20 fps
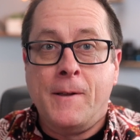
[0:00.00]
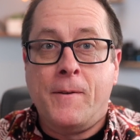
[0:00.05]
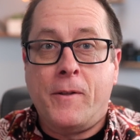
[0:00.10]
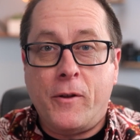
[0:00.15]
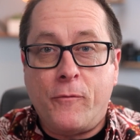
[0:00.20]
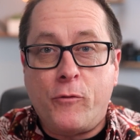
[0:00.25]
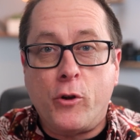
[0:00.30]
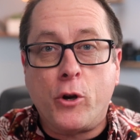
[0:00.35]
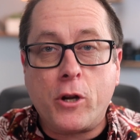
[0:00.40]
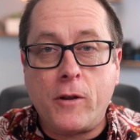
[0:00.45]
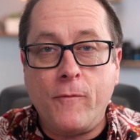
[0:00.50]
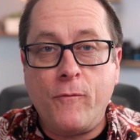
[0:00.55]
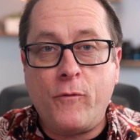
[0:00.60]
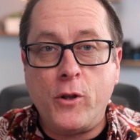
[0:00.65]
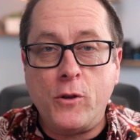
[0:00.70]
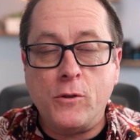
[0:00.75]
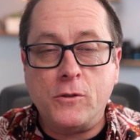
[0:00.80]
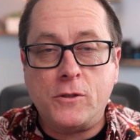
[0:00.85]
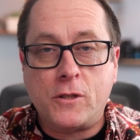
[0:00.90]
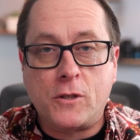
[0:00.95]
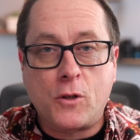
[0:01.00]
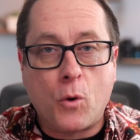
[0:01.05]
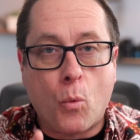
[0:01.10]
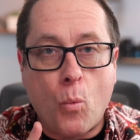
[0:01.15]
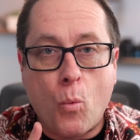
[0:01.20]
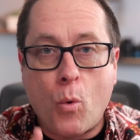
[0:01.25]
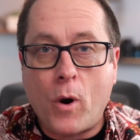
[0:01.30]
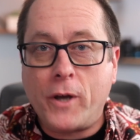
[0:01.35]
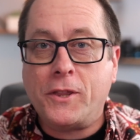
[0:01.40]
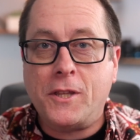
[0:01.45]
And if you're confused as to
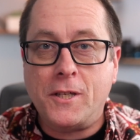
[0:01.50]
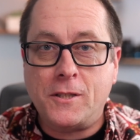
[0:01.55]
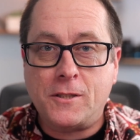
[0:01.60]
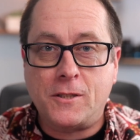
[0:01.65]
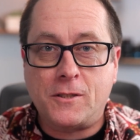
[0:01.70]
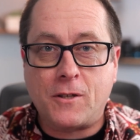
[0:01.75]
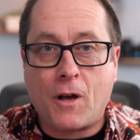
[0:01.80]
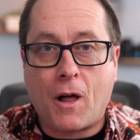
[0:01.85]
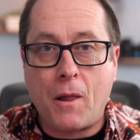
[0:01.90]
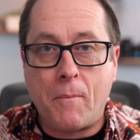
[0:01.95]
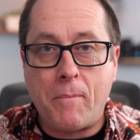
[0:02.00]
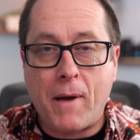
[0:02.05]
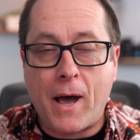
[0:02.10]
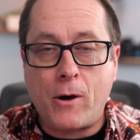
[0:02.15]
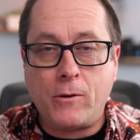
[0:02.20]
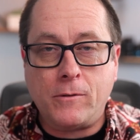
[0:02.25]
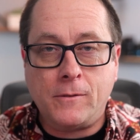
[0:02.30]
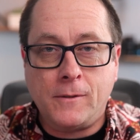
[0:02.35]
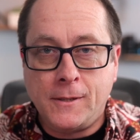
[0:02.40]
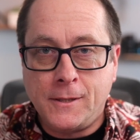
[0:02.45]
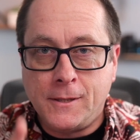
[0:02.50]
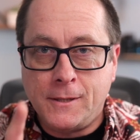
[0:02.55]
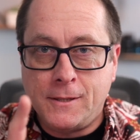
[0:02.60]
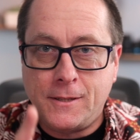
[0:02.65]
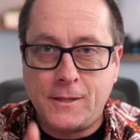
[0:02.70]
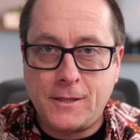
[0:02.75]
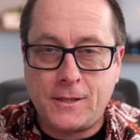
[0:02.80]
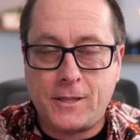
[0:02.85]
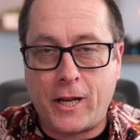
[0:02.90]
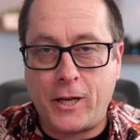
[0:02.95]
what this is all about,
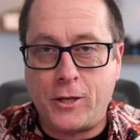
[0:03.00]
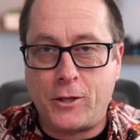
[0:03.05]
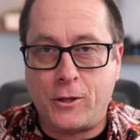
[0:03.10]
stay